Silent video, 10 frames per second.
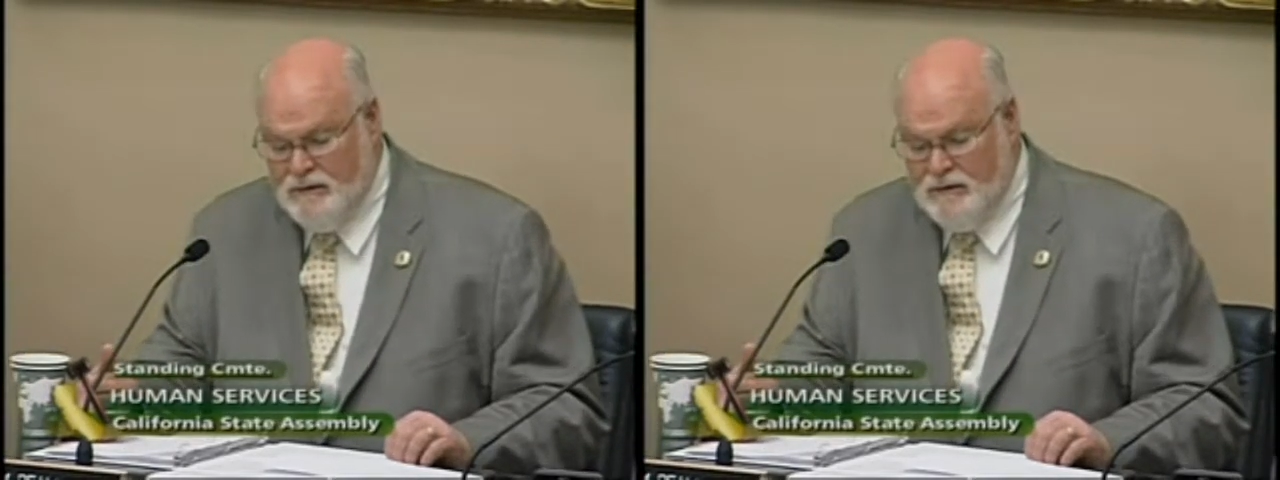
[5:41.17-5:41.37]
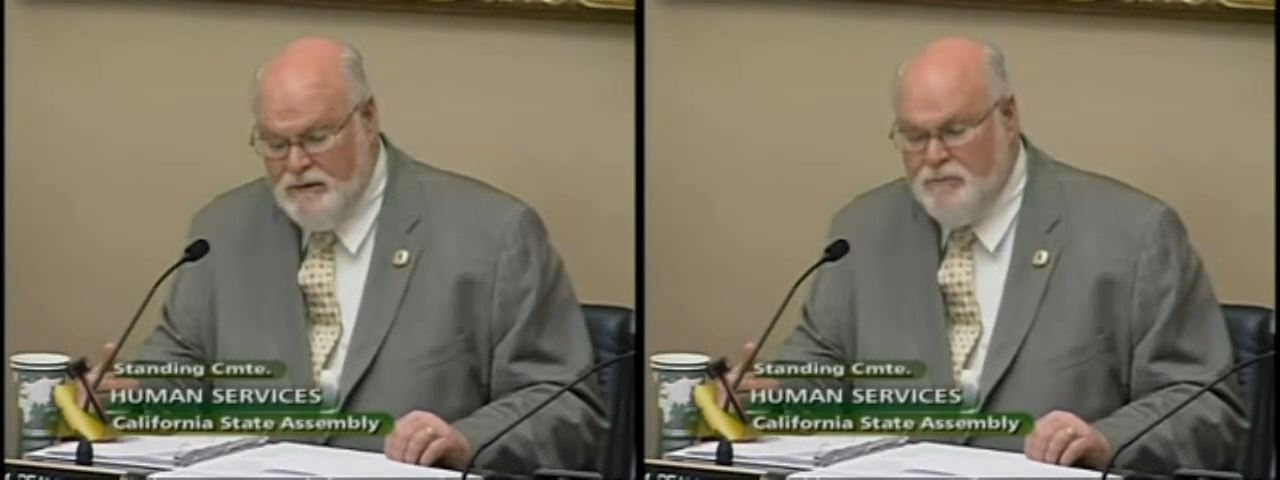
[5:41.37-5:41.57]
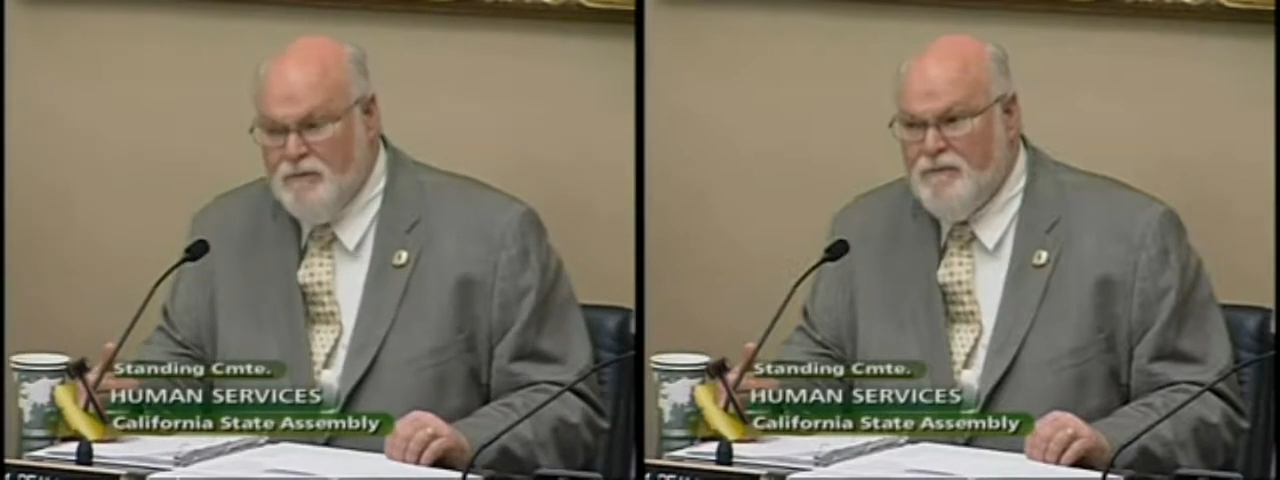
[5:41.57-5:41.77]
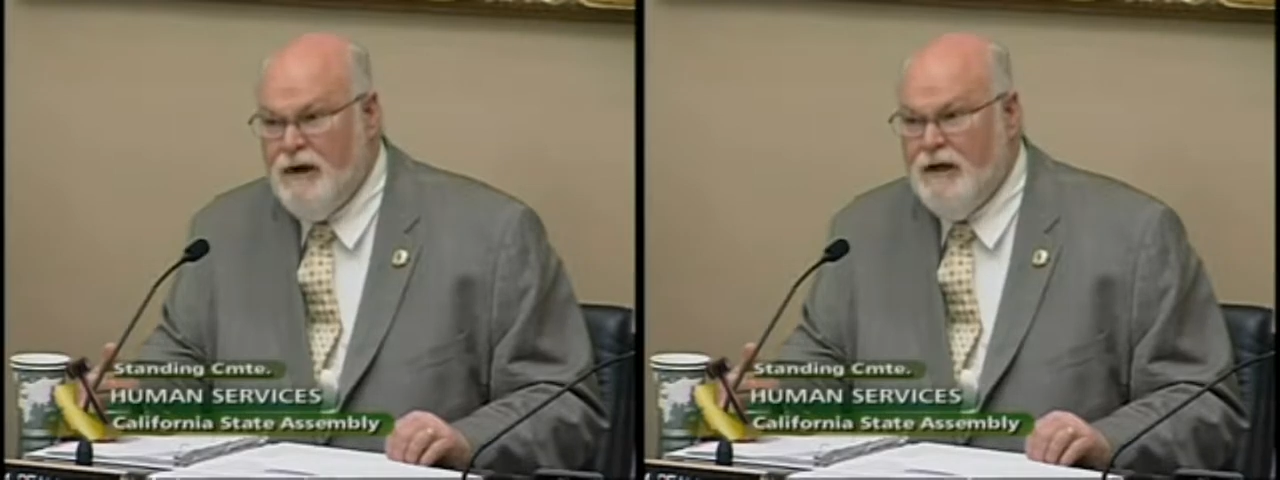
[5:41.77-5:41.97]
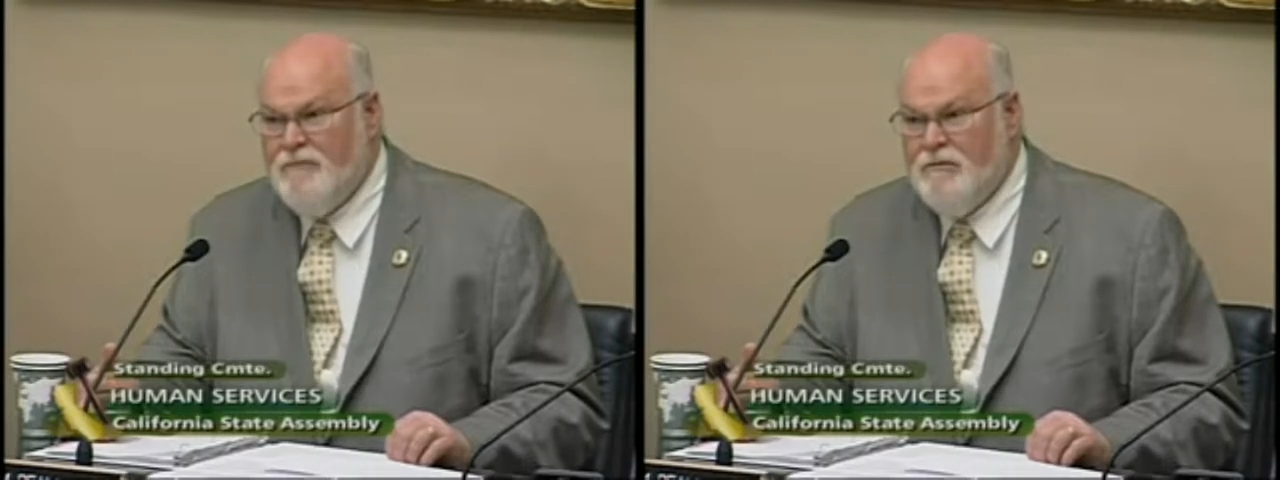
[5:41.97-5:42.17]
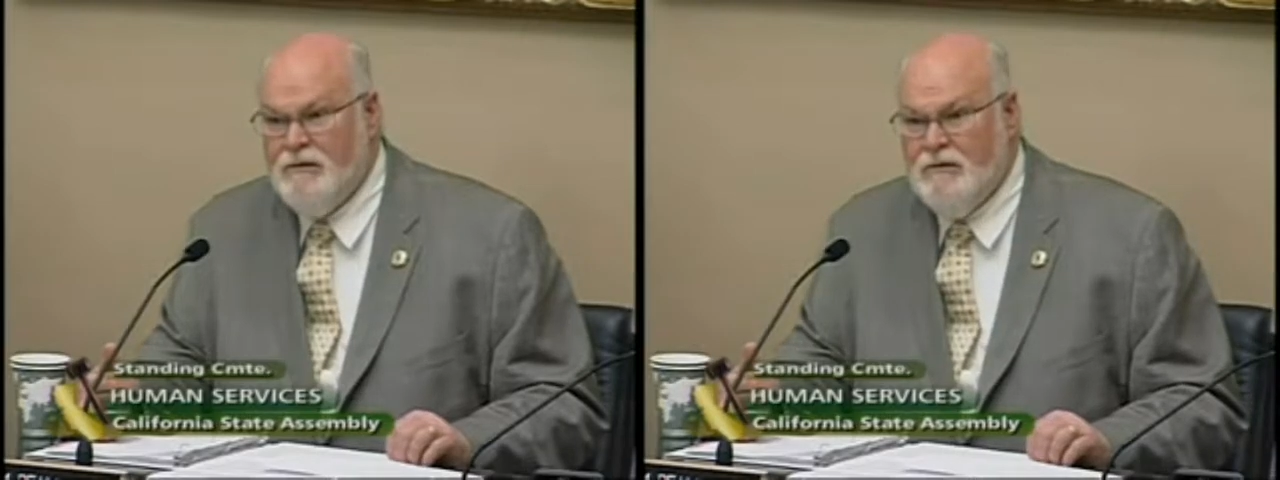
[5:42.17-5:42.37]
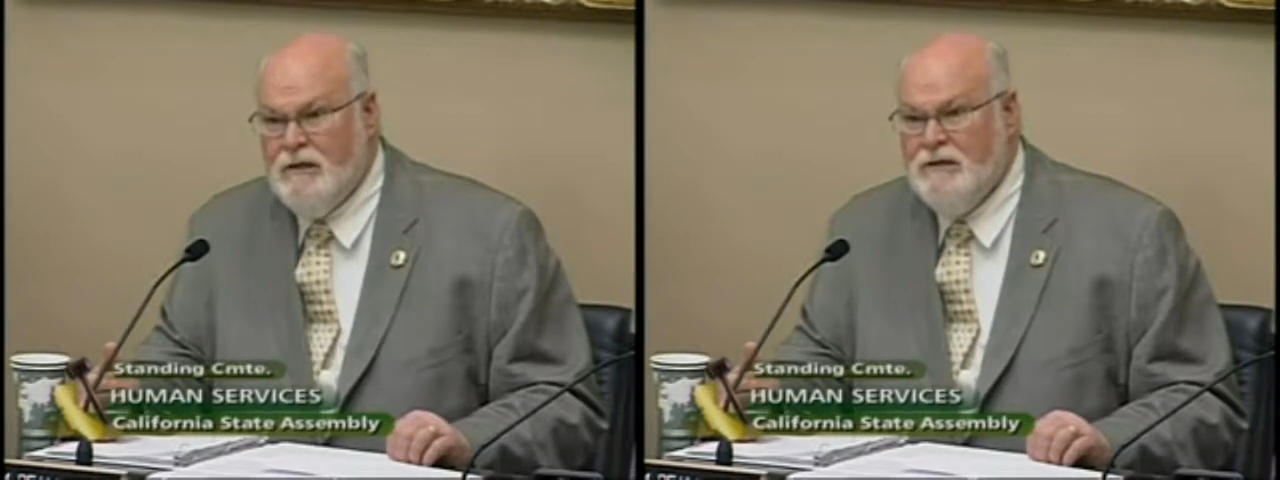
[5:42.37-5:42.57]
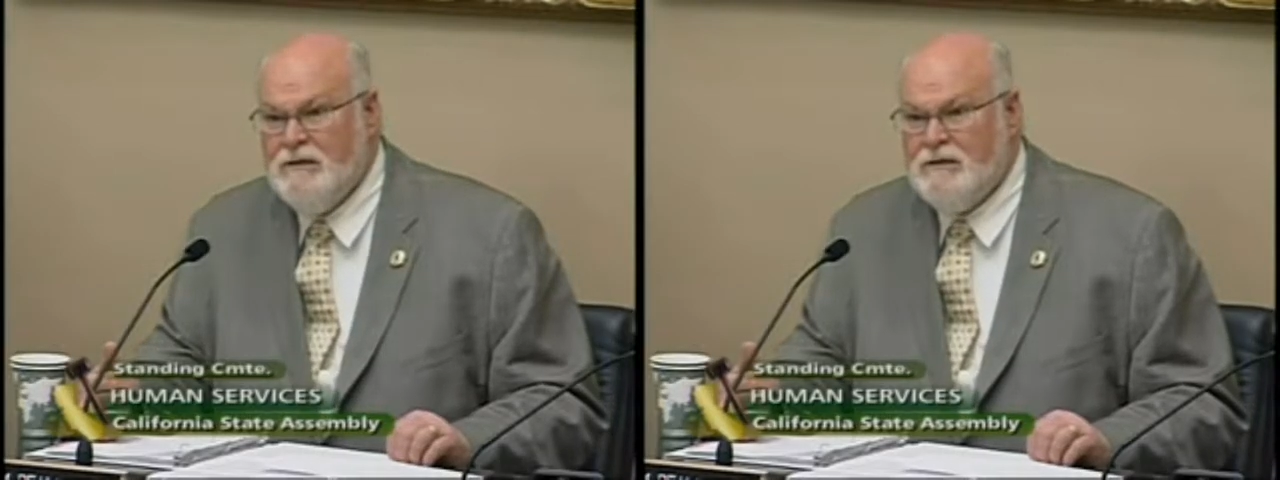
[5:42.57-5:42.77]
to provide for the
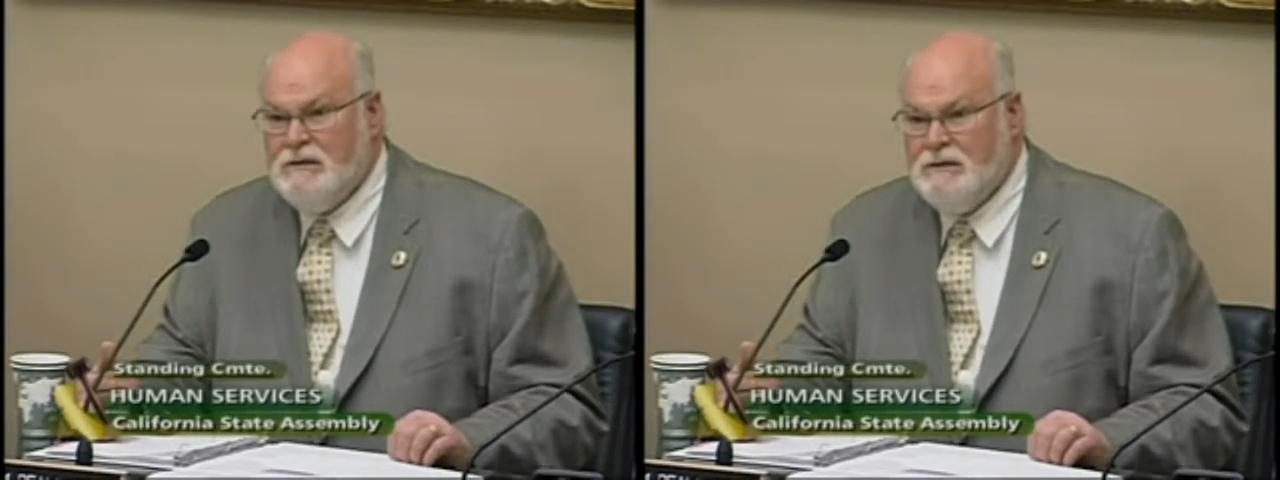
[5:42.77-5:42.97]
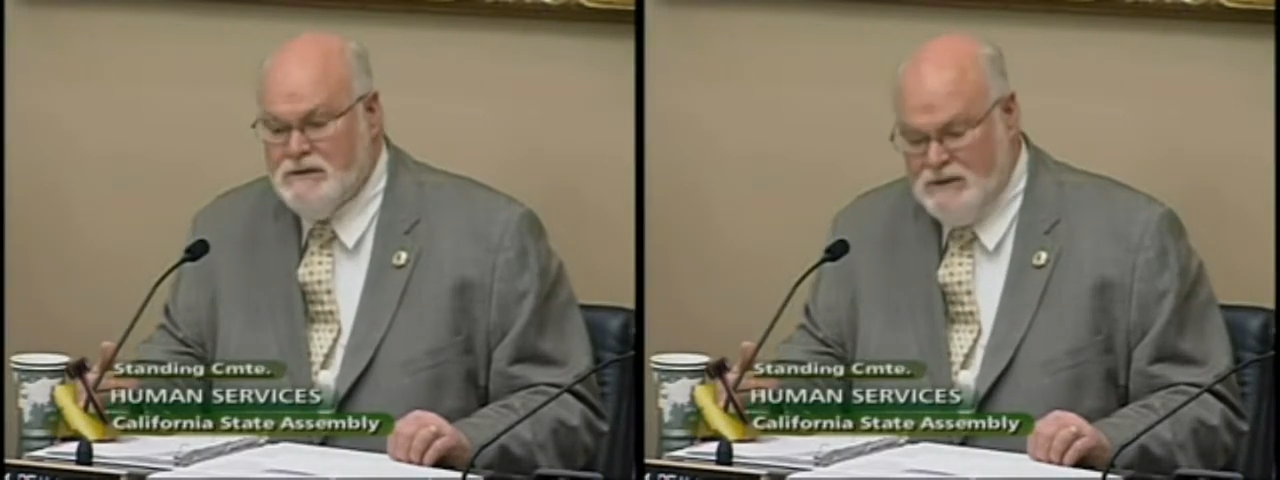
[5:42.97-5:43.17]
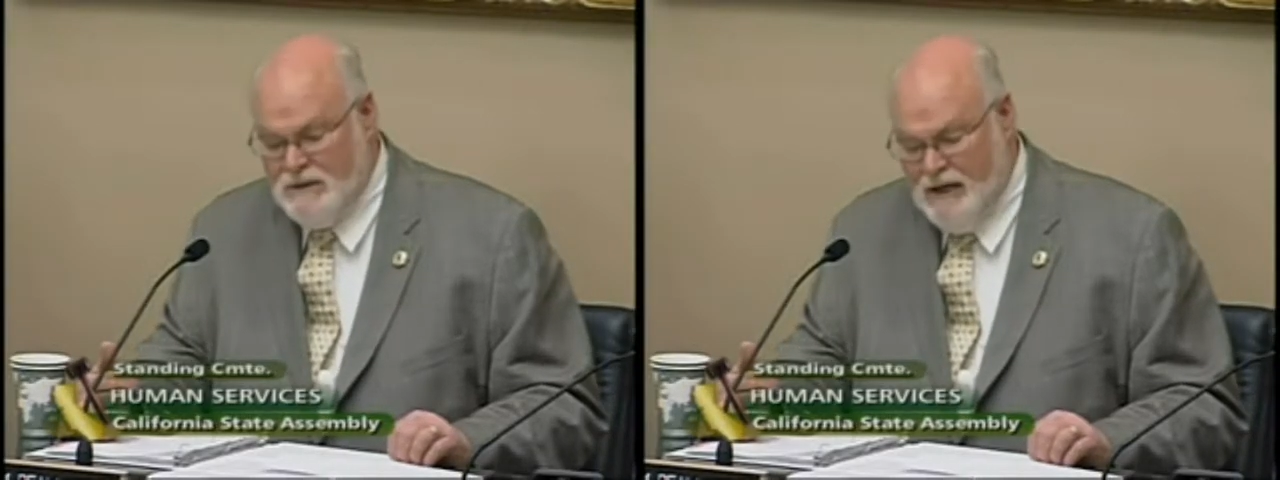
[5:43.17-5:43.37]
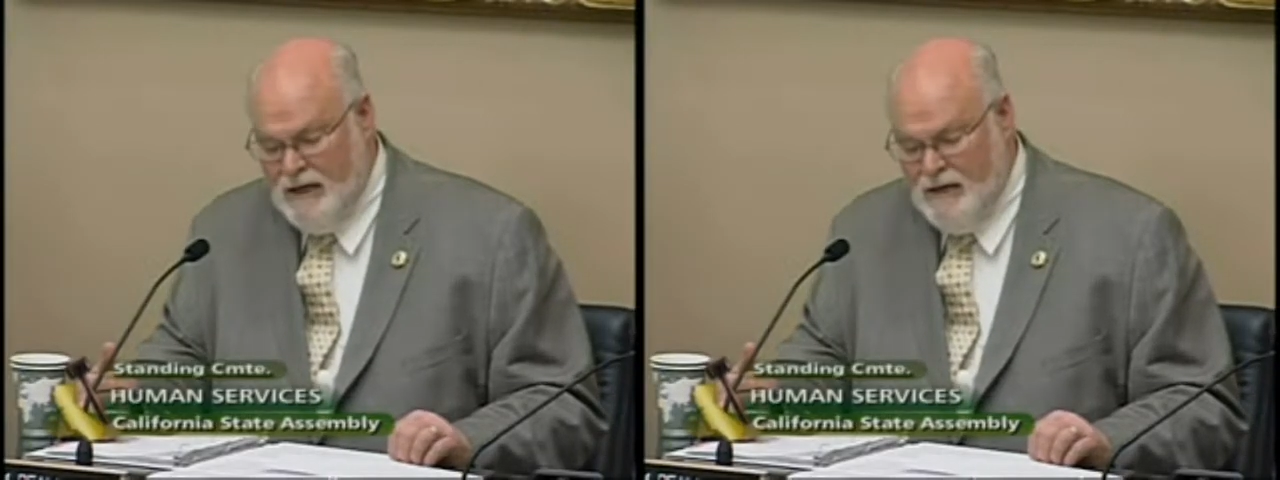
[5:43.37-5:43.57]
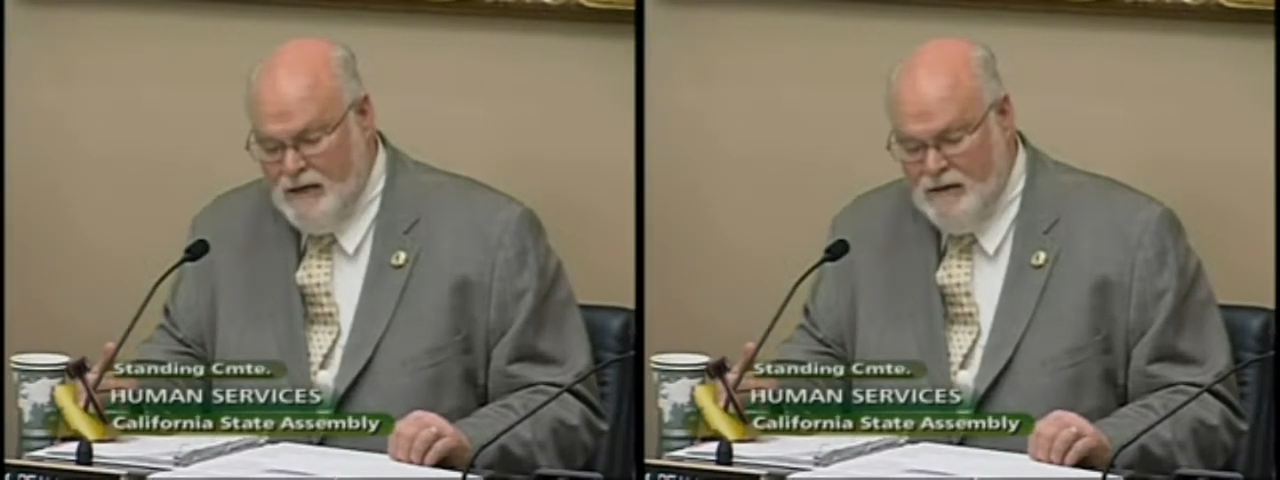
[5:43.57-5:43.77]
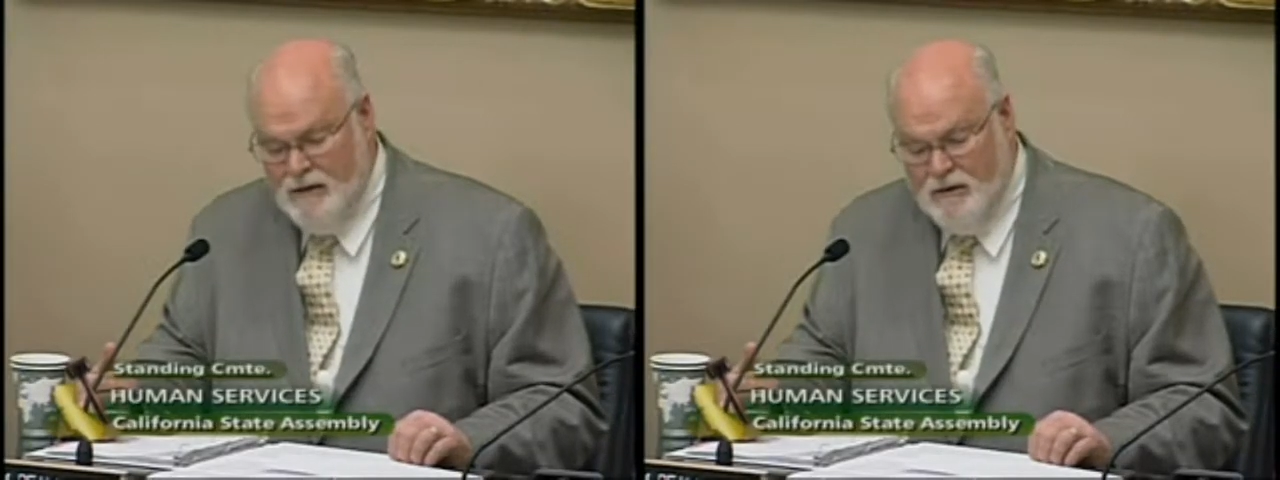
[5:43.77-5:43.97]
neediest in society